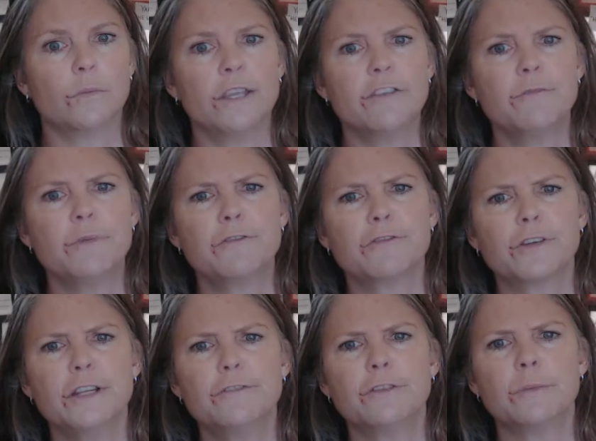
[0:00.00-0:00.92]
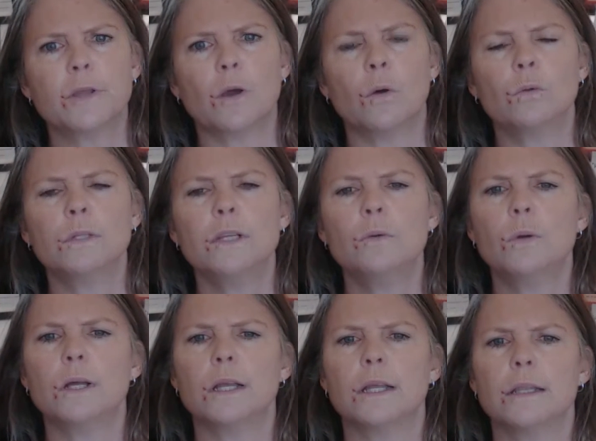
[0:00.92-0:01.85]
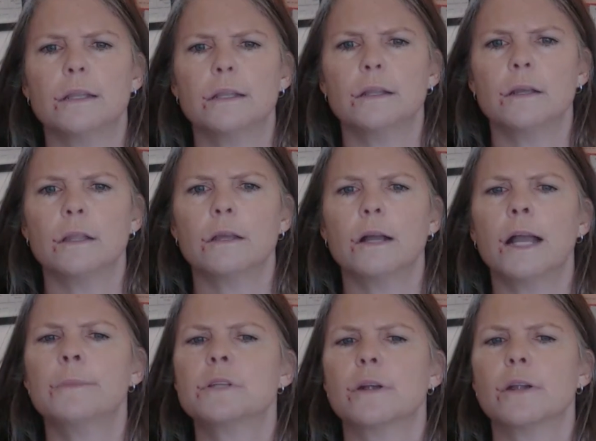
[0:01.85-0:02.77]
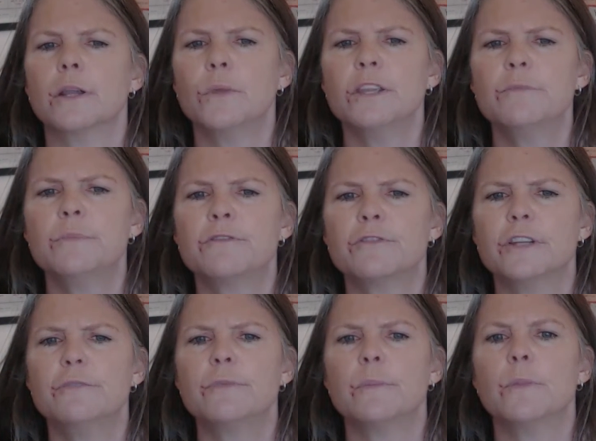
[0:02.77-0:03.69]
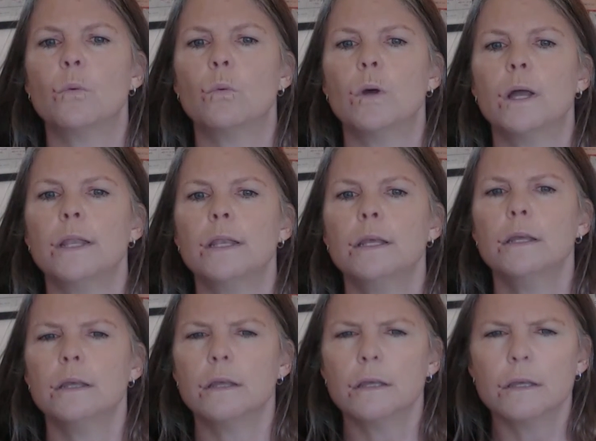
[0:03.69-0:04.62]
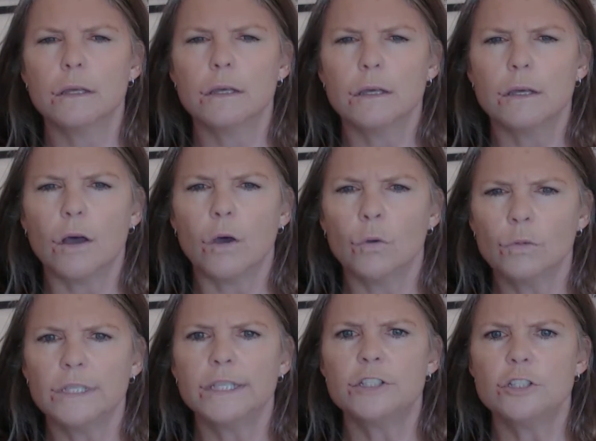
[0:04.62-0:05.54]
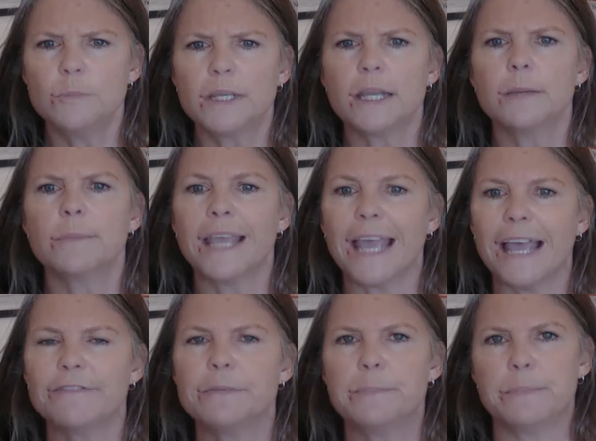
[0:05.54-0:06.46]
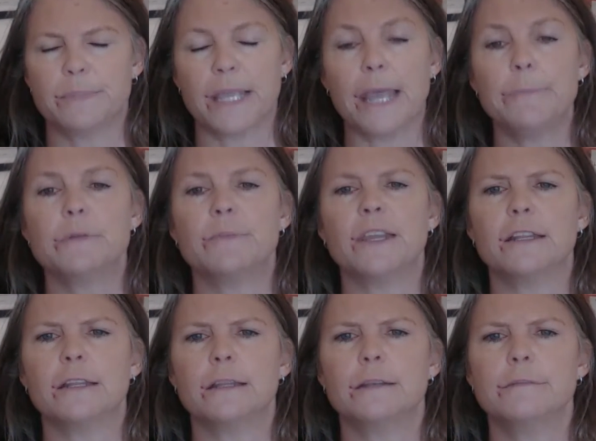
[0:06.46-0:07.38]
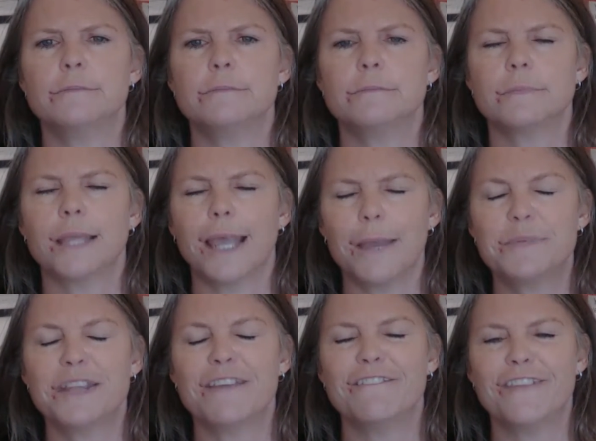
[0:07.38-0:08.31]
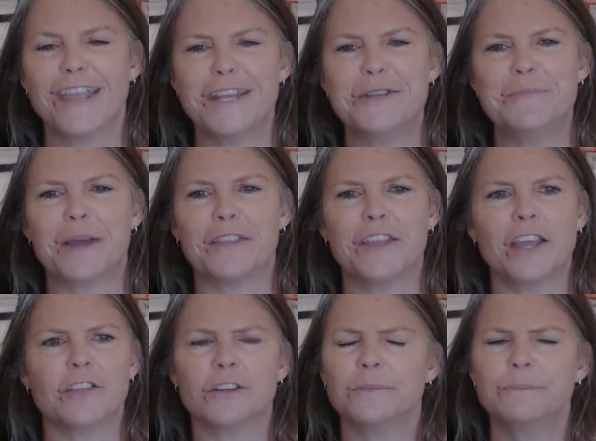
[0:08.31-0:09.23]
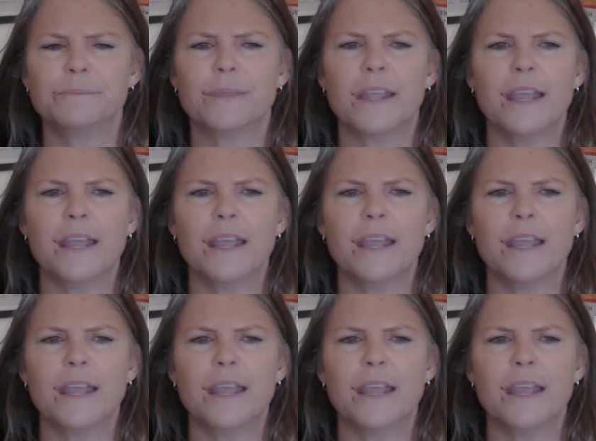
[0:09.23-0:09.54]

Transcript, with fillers: We have been freed from the only one, I'm sorry, we have been freed from the one only to become cap captivated, captivated by the other.